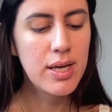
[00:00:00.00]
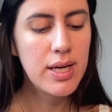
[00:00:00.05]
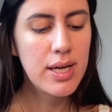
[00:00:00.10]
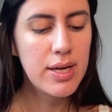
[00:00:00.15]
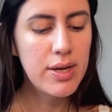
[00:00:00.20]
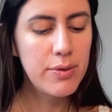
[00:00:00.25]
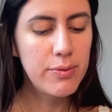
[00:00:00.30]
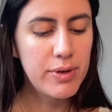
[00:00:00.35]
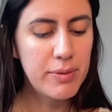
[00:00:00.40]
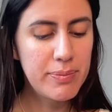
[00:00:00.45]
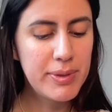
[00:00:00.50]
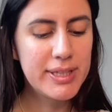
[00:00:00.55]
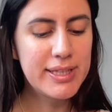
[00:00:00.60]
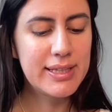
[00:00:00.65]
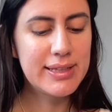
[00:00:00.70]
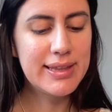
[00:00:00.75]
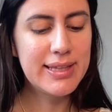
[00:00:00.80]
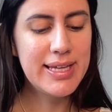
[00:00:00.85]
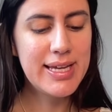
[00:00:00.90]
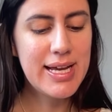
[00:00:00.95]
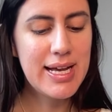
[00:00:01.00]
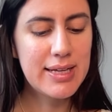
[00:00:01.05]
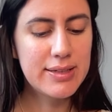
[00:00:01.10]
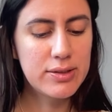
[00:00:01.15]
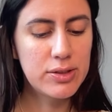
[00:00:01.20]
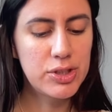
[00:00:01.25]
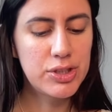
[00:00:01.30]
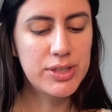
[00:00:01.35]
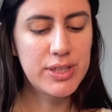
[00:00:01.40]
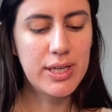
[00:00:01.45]
repeatedly
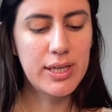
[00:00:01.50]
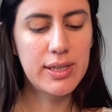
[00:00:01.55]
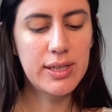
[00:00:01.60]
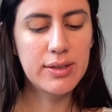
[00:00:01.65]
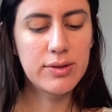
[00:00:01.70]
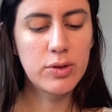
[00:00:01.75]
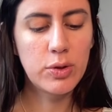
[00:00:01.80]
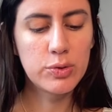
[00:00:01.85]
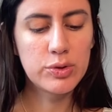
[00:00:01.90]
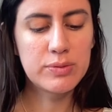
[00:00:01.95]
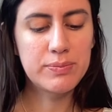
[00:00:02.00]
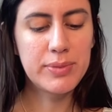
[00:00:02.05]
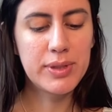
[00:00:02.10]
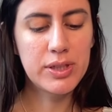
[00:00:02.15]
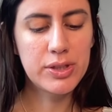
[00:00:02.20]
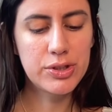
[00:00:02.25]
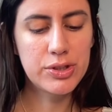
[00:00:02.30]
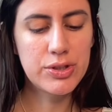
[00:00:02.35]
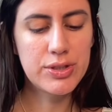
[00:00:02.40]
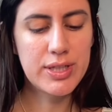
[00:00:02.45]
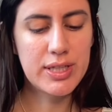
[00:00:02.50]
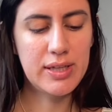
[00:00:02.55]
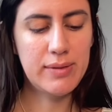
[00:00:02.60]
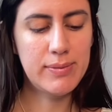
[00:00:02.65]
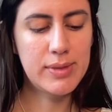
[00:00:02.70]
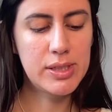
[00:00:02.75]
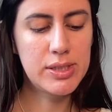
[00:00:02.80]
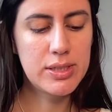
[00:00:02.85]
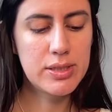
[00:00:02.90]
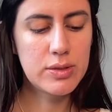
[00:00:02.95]
associating those pictures and
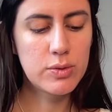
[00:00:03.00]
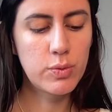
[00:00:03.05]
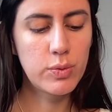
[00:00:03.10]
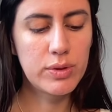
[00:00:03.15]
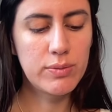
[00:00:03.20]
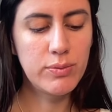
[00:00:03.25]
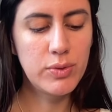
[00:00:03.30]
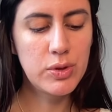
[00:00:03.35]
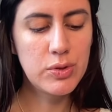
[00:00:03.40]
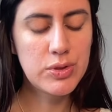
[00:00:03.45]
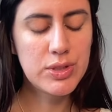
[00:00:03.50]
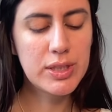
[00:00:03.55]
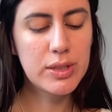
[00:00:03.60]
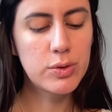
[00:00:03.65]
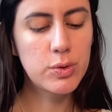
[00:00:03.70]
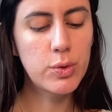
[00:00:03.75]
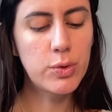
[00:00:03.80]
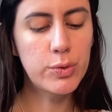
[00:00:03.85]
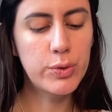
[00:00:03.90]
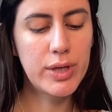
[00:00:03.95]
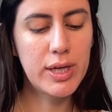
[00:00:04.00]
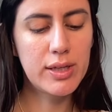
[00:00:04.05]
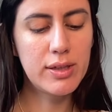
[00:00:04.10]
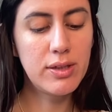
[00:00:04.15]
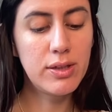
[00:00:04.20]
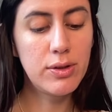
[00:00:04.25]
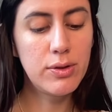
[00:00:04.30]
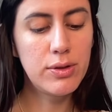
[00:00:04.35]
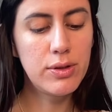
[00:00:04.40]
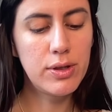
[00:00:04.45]
images with music to create
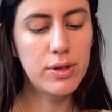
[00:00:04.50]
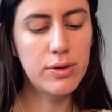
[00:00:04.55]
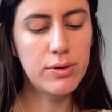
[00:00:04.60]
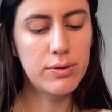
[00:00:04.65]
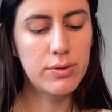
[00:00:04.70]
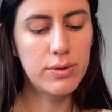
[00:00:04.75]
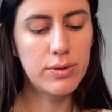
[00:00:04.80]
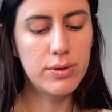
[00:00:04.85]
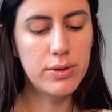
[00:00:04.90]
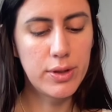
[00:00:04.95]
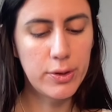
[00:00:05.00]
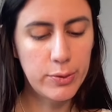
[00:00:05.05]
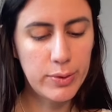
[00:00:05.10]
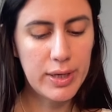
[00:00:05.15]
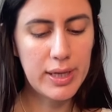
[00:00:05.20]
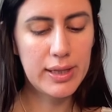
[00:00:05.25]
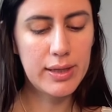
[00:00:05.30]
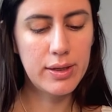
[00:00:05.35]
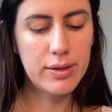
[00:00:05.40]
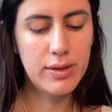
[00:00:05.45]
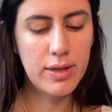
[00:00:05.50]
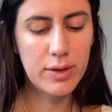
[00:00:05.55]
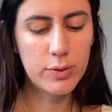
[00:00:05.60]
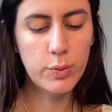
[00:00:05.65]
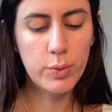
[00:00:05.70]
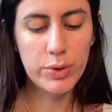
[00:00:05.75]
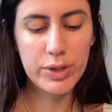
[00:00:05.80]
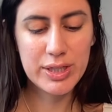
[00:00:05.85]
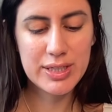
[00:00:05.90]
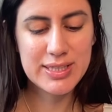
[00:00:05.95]
new neural
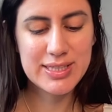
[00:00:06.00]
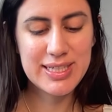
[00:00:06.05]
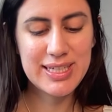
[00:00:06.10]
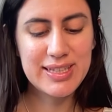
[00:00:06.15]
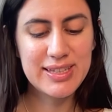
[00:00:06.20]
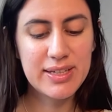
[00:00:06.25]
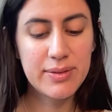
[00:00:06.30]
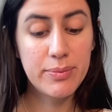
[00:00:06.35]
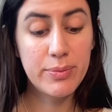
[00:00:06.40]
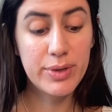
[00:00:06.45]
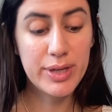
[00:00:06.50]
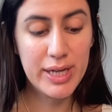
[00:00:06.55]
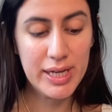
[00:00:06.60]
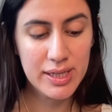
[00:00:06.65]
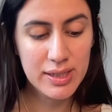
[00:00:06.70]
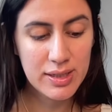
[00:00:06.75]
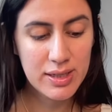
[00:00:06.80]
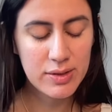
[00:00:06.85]
networks in the brain